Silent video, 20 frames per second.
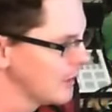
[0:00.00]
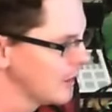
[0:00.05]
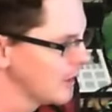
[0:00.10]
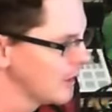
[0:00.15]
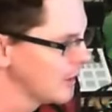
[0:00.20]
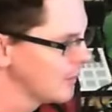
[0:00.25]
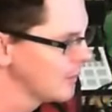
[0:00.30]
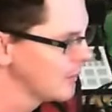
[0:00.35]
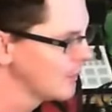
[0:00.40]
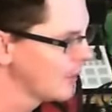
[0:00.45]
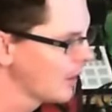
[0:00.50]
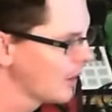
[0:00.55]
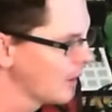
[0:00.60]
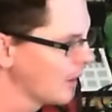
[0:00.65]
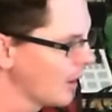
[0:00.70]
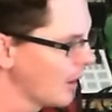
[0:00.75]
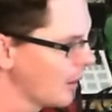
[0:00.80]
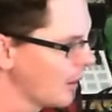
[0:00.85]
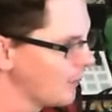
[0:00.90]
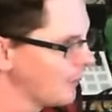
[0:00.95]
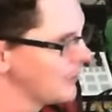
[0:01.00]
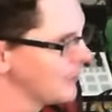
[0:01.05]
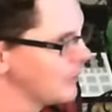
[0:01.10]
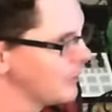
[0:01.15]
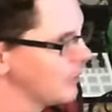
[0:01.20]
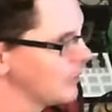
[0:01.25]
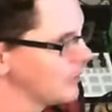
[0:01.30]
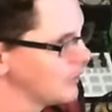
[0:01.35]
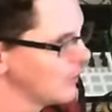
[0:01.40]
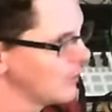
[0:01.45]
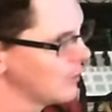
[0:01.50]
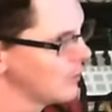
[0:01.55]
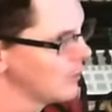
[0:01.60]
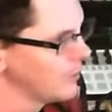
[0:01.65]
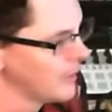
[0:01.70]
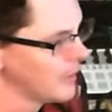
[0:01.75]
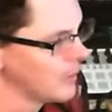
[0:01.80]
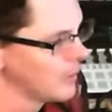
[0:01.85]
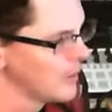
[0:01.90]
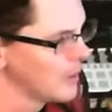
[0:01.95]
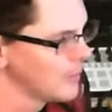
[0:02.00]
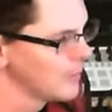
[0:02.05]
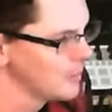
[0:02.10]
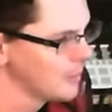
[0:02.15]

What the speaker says: I might do a little thing on it,